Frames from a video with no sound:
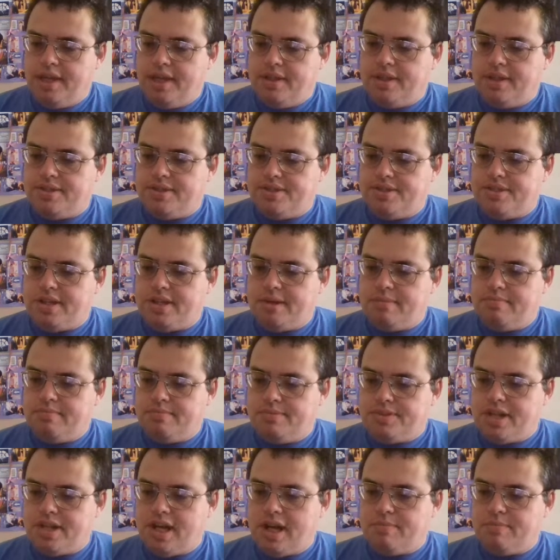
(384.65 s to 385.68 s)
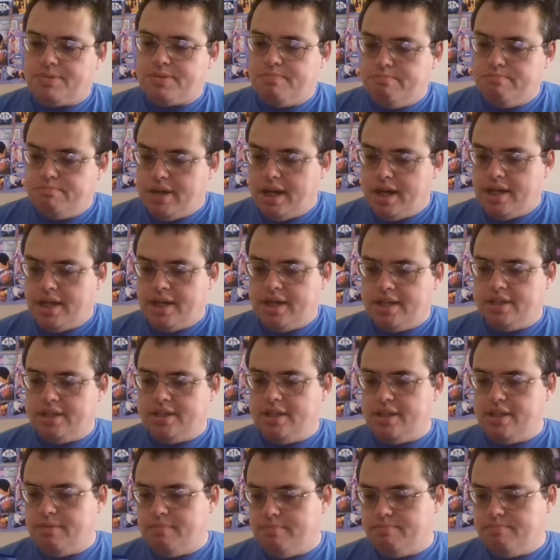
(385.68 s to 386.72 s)
That sometimes
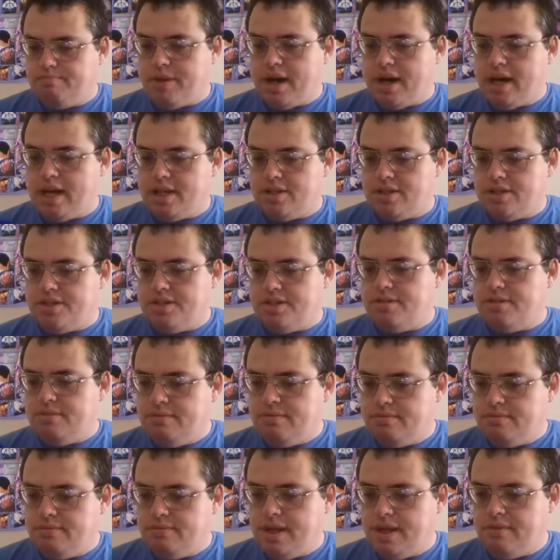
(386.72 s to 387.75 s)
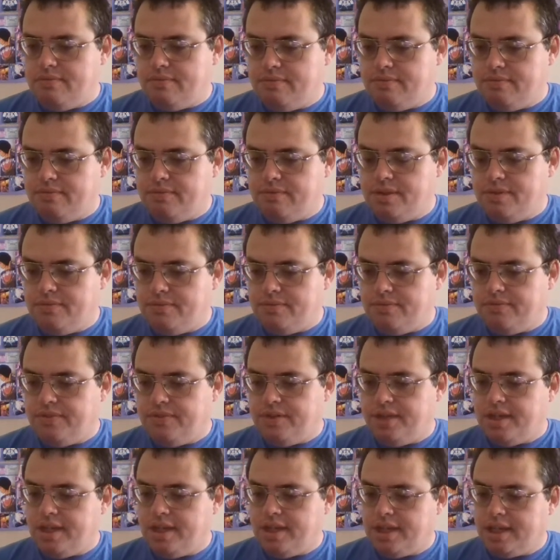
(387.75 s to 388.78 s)
money buys you
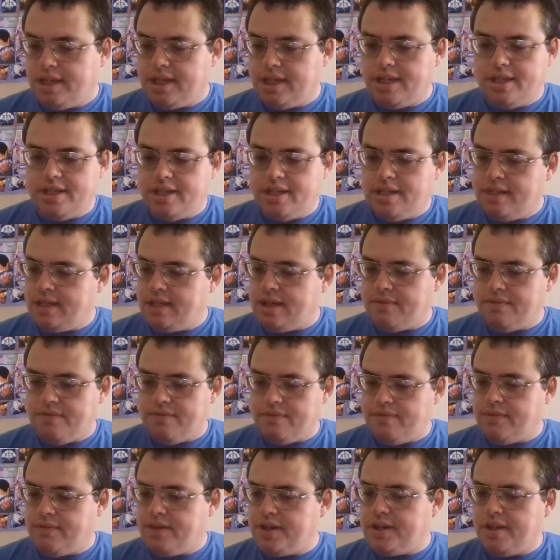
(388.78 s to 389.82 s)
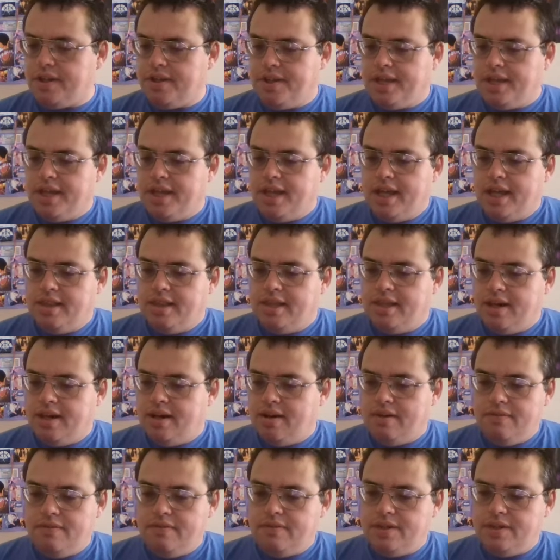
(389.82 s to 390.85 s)
everything and nothing.
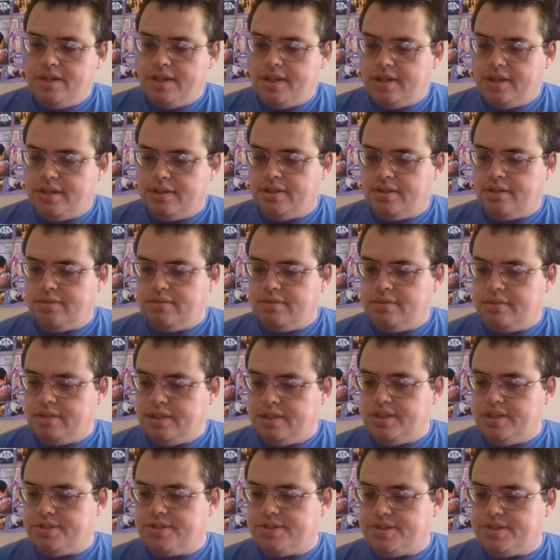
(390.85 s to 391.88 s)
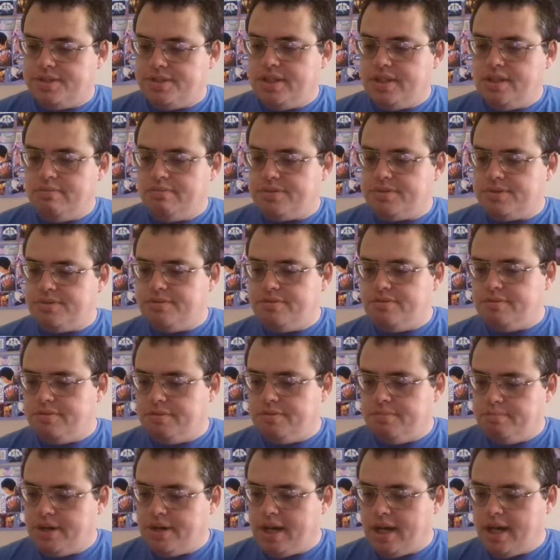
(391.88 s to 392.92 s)
Love, it only seems
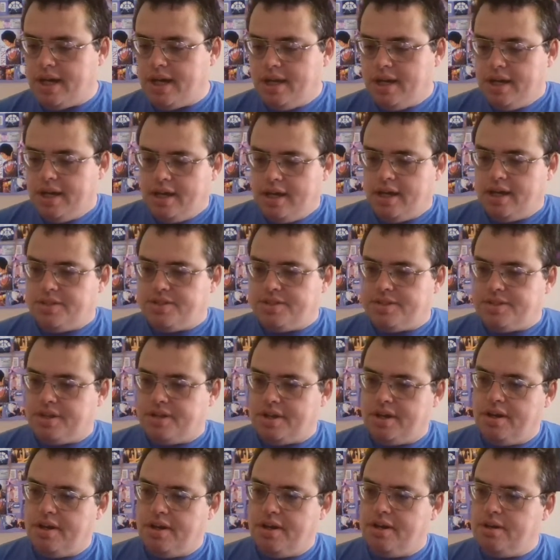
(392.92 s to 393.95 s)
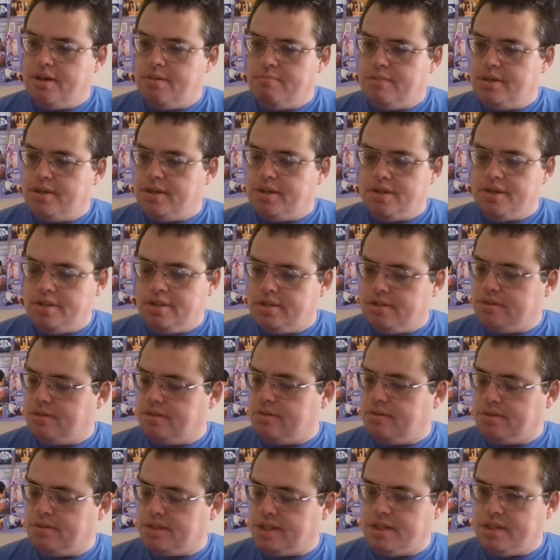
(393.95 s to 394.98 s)
to buy a
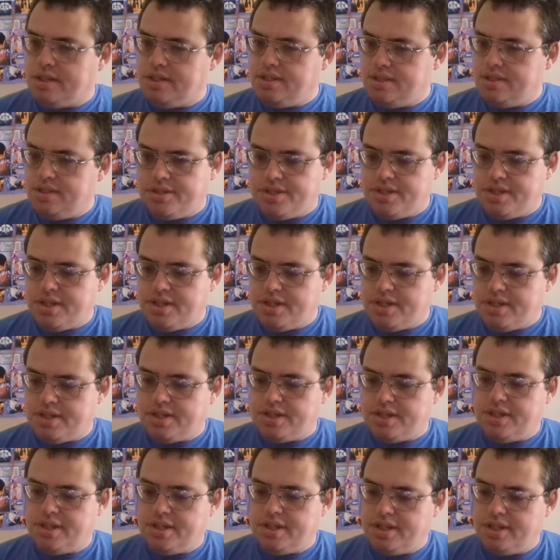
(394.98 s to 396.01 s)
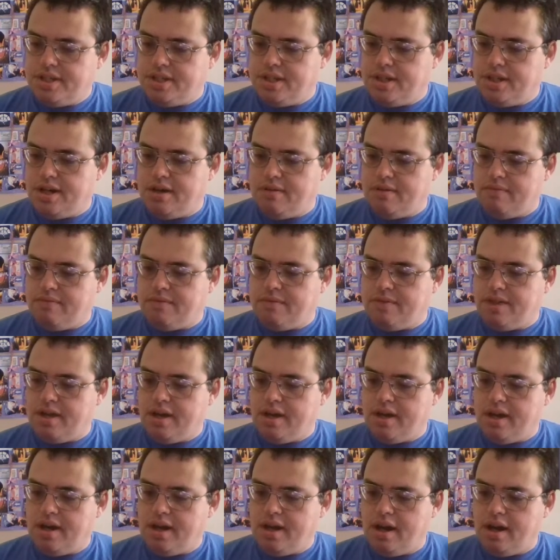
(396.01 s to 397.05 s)
terminal condition of
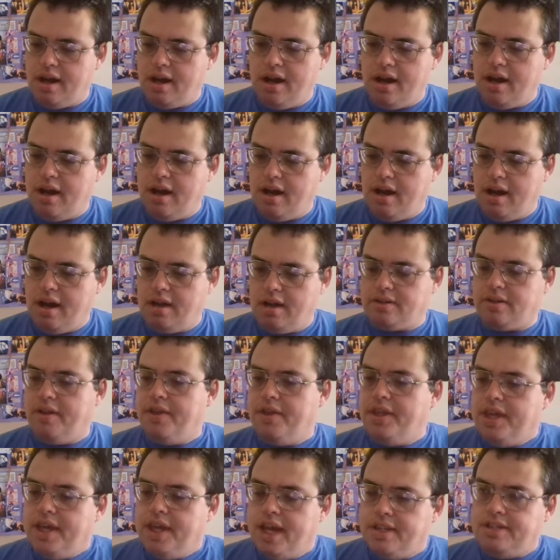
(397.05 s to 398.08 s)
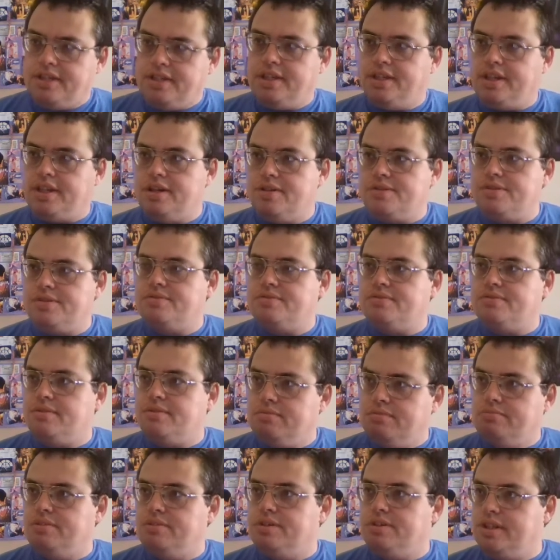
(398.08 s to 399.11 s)
the heart. And then he goes into a
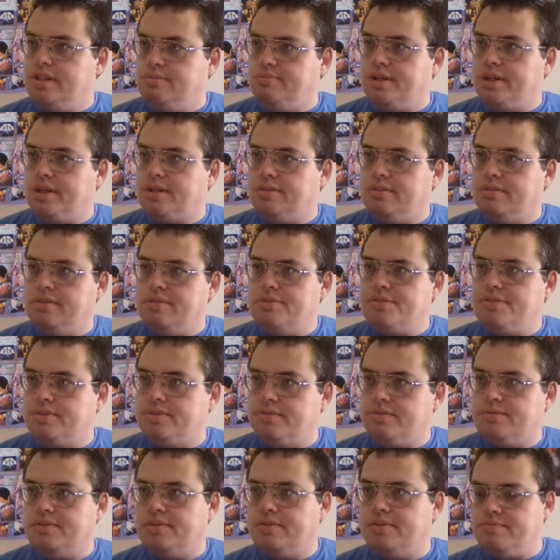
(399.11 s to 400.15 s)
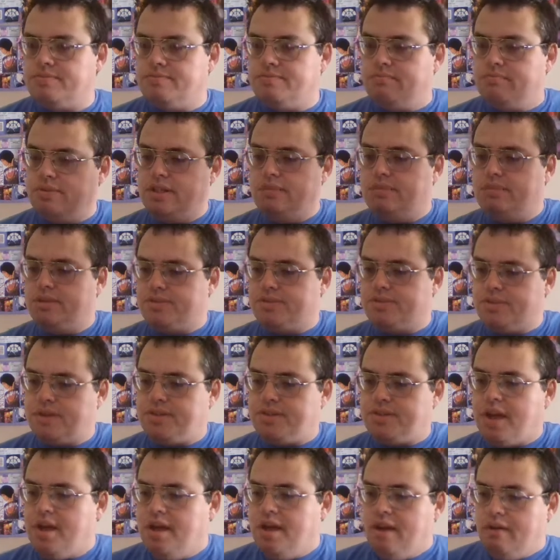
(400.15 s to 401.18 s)
really big chorus. His voice really builds, goes,
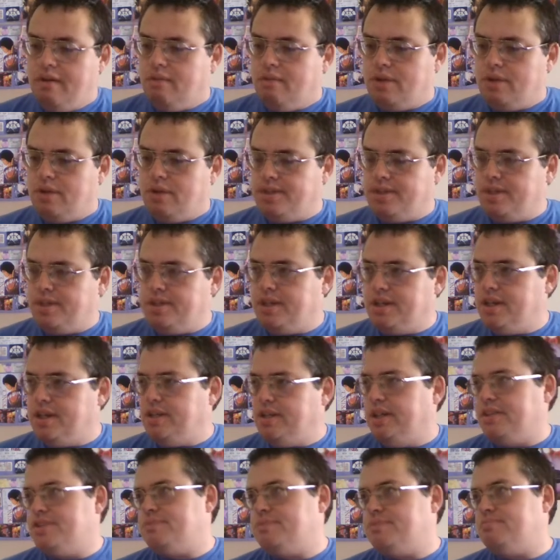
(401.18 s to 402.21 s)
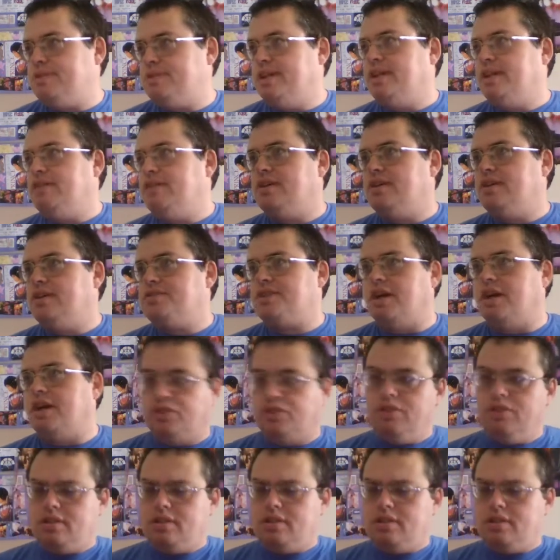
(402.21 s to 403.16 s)
and then you hear like these piano flashes going,